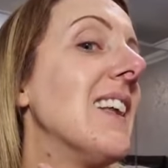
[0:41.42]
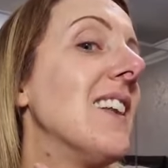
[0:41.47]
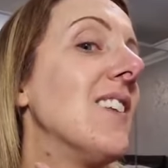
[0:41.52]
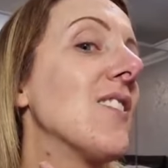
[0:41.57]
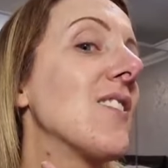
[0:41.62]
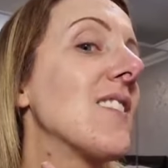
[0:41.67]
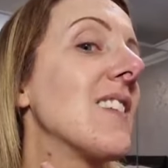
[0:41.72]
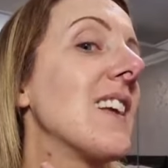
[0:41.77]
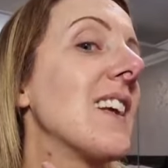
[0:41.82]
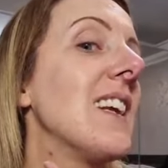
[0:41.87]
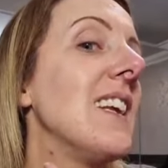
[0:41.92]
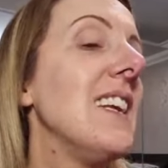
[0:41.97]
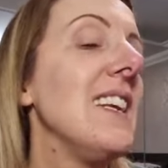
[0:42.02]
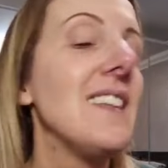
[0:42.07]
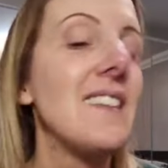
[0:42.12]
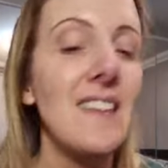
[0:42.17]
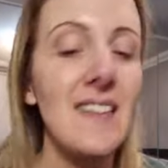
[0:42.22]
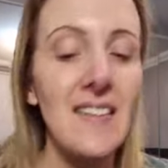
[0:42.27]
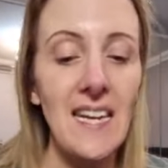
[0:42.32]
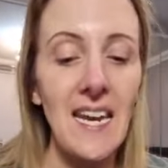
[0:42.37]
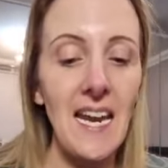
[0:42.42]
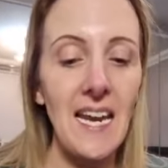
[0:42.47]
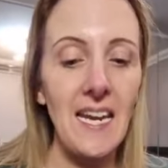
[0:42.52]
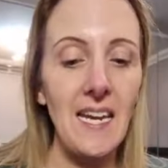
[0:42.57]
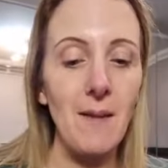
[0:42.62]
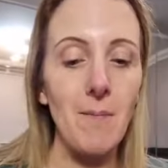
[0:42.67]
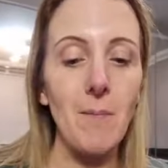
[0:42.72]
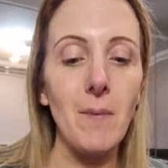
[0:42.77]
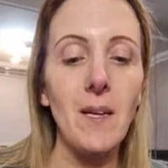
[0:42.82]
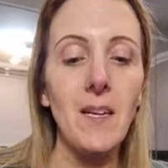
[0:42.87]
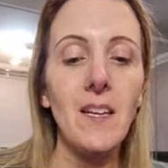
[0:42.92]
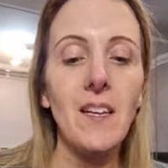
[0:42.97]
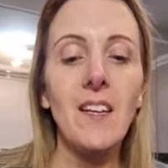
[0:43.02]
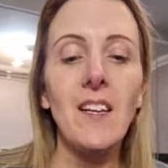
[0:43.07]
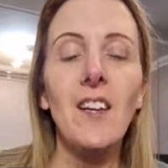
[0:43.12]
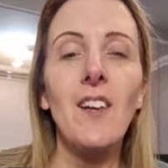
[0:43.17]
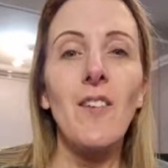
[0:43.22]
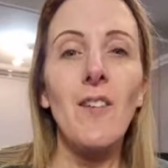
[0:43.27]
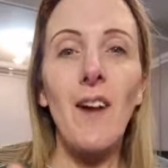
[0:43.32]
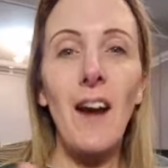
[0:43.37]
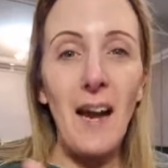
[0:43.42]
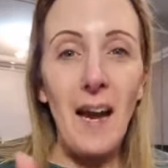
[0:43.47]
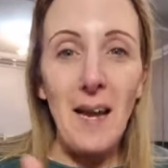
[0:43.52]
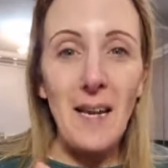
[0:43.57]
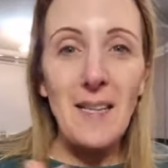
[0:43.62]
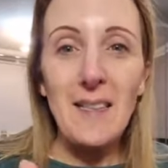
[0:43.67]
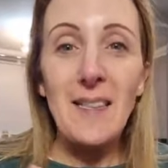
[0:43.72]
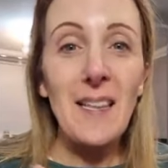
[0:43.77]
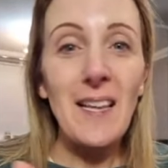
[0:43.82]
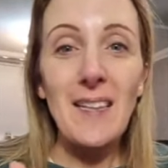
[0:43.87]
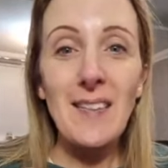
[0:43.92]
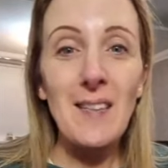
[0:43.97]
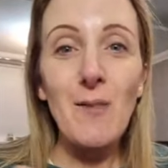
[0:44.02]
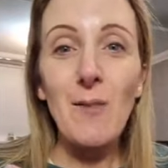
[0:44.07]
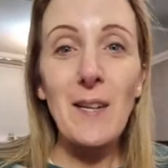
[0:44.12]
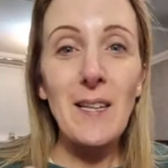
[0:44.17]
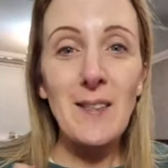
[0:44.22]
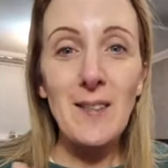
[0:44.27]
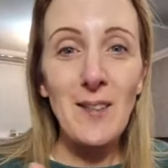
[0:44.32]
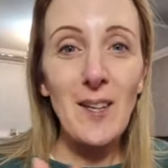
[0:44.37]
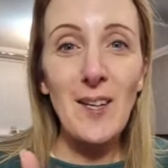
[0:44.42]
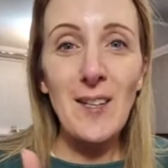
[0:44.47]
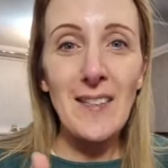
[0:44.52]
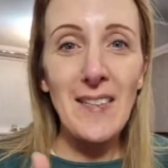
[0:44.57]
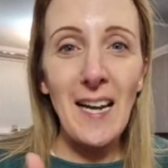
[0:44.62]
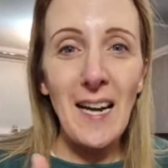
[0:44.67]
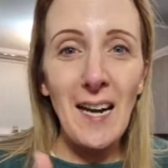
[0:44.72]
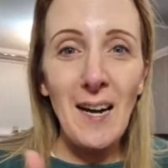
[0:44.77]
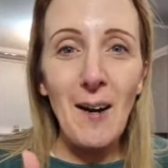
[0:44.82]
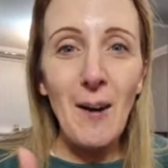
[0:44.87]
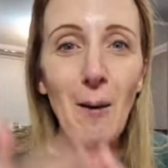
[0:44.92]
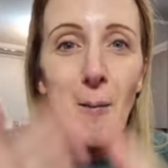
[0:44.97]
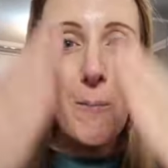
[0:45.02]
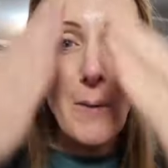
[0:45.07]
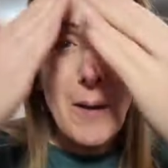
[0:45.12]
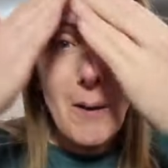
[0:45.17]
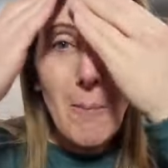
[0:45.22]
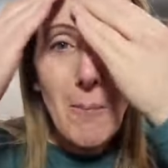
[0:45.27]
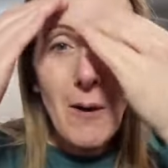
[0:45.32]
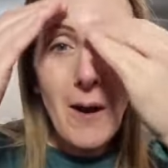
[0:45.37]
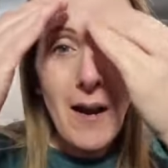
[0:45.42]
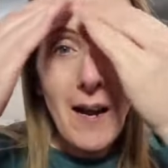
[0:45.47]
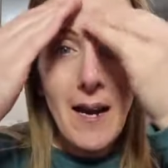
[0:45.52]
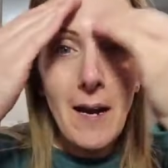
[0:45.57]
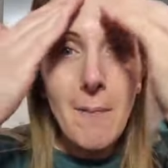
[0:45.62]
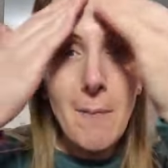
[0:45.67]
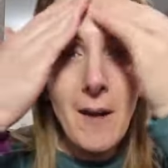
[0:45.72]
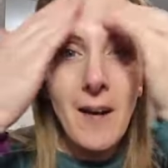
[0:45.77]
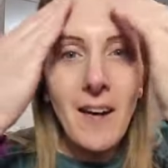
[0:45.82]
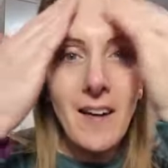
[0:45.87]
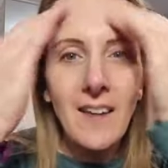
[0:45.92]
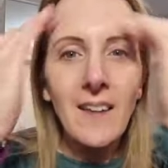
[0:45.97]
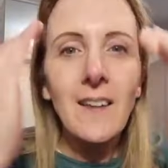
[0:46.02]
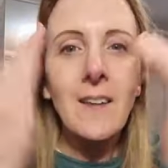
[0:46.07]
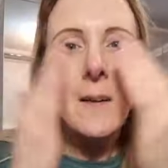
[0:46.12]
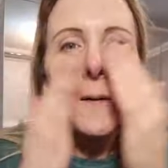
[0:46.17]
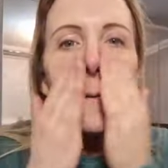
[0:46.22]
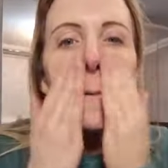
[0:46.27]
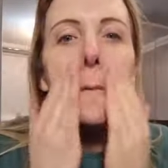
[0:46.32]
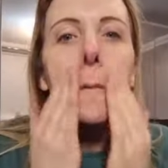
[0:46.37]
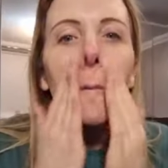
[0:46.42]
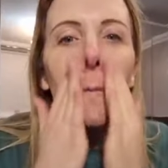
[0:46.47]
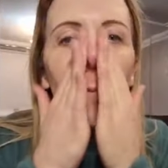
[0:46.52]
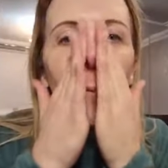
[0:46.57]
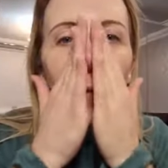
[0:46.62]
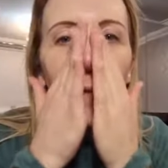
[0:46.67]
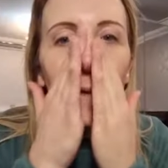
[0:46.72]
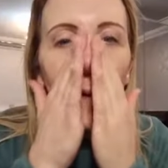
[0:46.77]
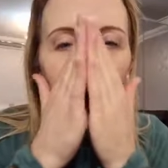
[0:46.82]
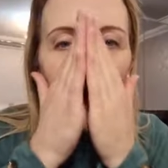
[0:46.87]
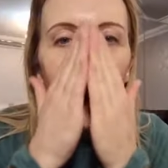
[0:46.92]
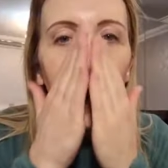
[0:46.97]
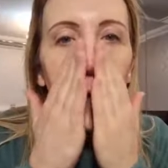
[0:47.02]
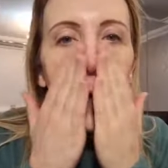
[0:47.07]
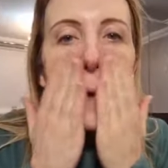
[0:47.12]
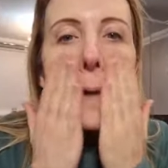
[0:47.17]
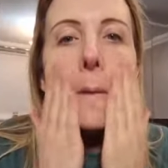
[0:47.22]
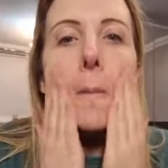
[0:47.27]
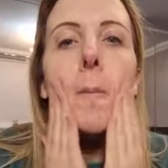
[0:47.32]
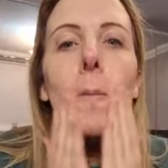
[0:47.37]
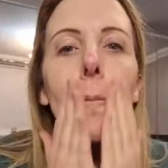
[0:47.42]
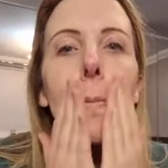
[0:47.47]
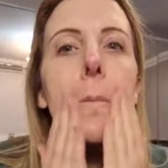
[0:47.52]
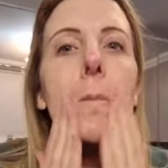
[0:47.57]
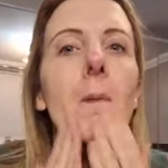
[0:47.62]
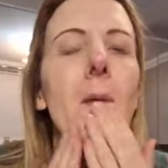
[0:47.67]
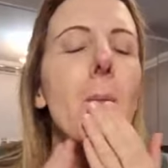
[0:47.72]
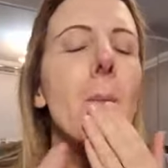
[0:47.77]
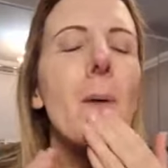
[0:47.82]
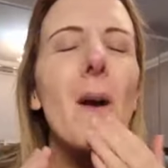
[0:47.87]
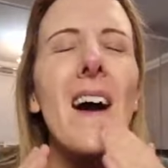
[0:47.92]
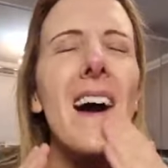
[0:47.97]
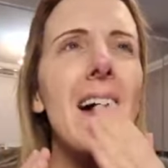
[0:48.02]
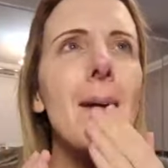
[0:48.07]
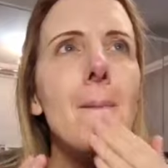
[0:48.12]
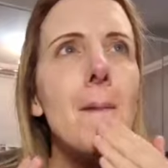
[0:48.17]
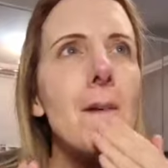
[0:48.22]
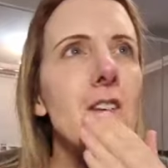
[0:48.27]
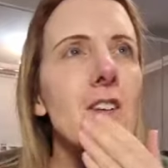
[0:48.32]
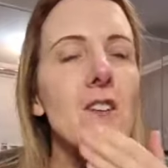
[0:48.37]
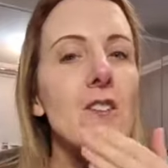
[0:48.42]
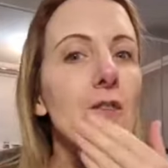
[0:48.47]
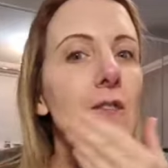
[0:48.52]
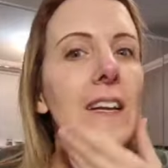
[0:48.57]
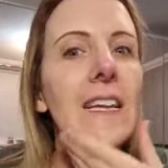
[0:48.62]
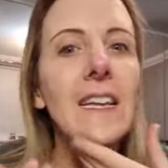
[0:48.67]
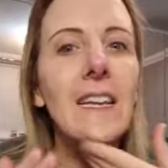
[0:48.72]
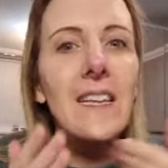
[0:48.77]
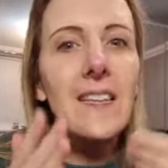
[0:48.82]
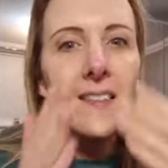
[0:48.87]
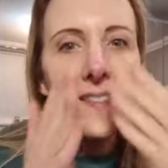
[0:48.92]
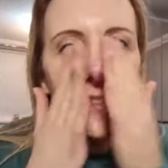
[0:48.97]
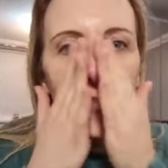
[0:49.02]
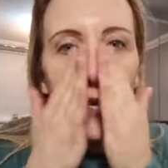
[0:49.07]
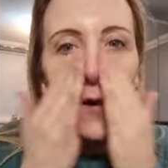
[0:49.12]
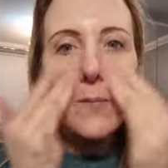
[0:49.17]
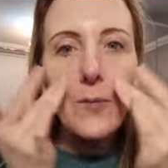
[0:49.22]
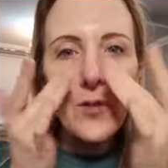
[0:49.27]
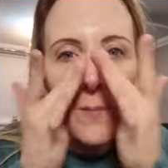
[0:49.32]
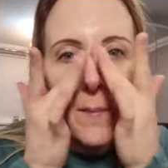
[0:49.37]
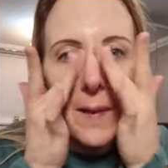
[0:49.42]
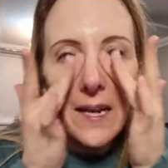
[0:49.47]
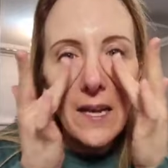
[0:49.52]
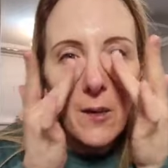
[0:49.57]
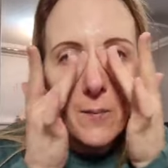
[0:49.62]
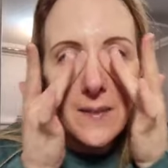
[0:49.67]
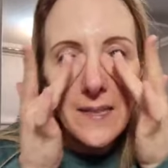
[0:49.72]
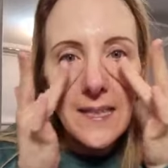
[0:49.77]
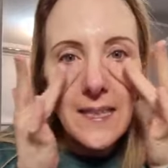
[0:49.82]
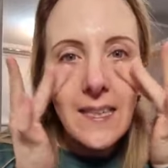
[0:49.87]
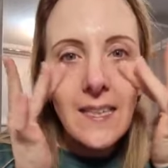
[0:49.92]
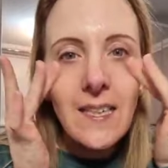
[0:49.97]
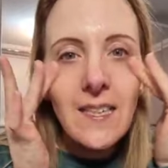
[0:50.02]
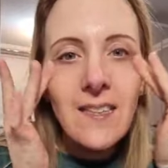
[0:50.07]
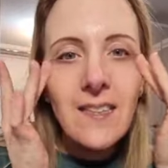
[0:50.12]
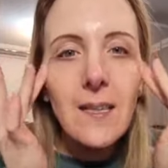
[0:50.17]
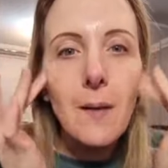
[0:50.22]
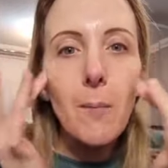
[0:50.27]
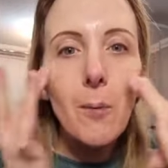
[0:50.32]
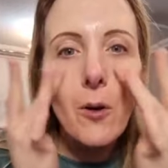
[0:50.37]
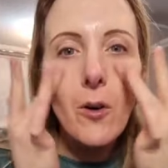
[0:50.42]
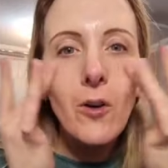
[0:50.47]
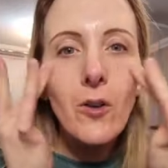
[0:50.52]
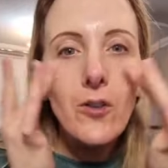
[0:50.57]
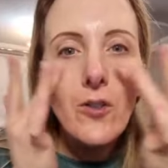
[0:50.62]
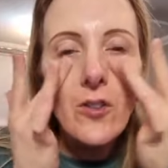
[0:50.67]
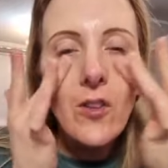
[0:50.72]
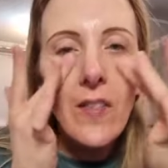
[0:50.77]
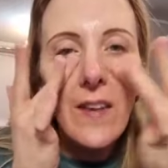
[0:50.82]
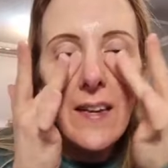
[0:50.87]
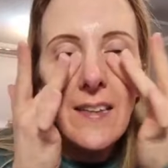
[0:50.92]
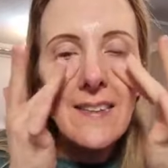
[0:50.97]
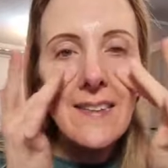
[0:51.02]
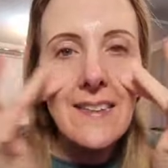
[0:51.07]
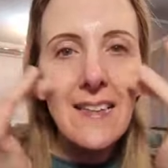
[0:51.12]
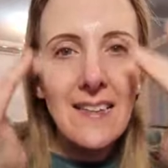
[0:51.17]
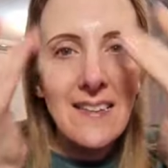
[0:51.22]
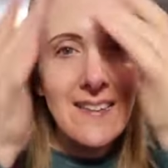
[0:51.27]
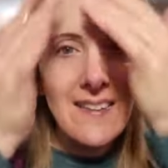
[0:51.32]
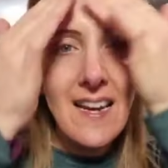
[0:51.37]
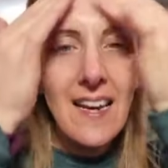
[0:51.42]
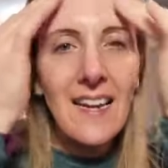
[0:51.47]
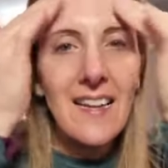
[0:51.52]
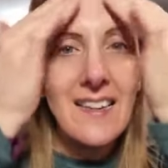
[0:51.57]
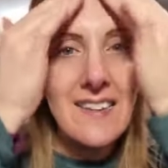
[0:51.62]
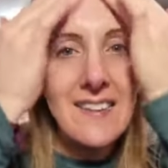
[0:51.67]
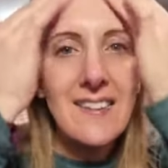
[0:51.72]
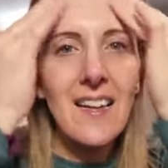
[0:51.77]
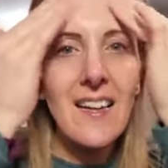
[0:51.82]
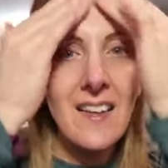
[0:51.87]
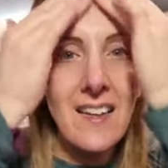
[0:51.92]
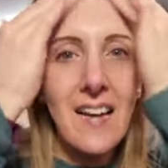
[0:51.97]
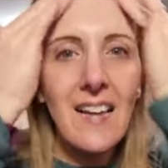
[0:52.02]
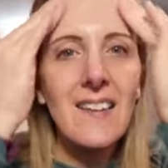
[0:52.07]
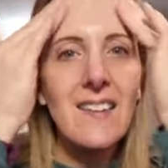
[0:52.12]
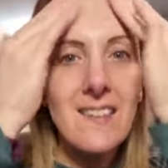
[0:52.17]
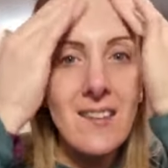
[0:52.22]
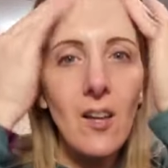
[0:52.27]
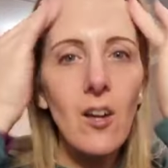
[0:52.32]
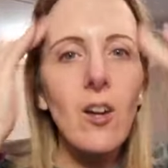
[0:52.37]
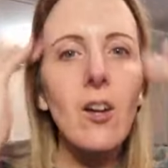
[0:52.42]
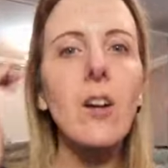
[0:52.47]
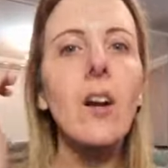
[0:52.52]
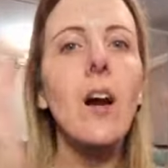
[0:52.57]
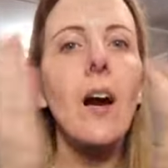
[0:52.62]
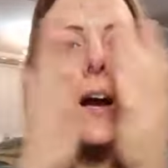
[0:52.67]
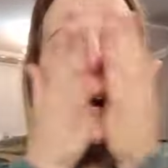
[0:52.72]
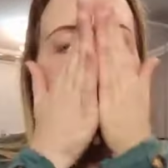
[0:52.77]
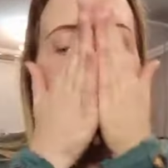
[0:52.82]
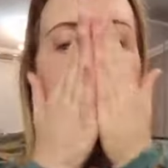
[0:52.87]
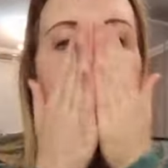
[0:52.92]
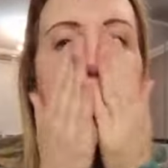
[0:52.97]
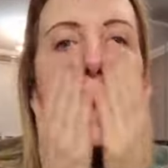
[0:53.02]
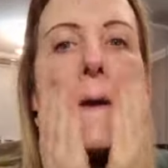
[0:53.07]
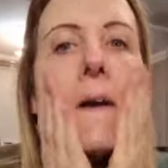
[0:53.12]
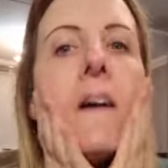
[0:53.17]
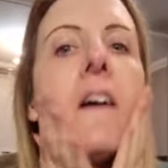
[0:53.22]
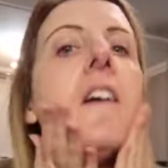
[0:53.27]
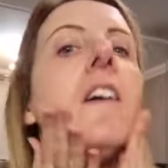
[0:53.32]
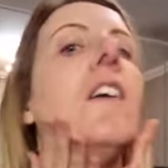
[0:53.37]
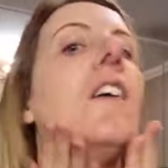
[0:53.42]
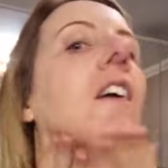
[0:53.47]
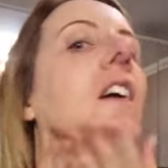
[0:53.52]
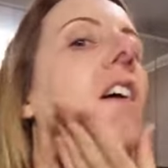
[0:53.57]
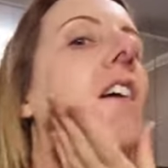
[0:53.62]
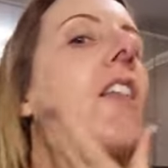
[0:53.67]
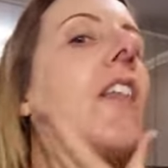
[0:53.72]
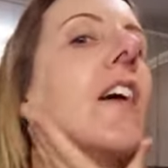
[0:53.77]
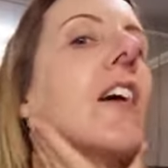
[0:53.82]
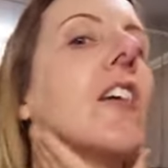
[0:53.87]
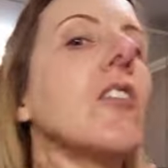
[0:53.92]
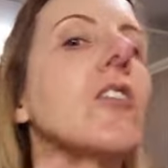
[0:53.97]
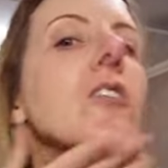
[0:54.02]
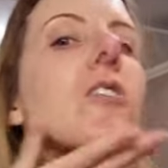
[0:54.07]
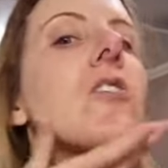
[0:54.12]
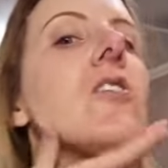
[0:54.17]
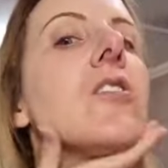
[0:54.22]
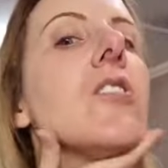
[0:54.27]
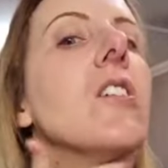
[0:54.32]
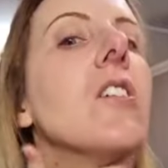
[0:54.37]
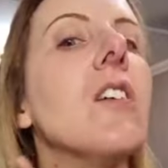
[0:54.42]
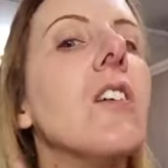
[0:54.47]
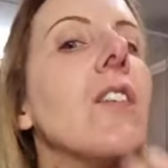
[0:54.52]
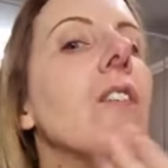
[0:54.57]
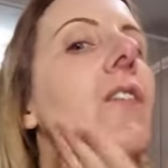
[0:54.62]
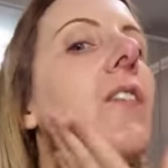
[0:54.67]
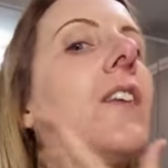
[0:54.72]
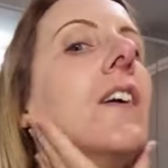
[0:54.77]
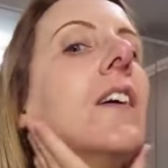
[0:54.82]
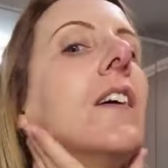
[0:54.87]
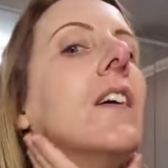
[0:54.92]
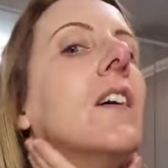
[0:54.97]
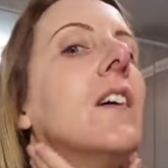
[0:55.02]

That looks like it needs a name. Right, let's see if we can sort it out. Bit of primer. Primer just really stops your makeup sinking into your pores so that it sits nicer, lasts longer, all that good stuff.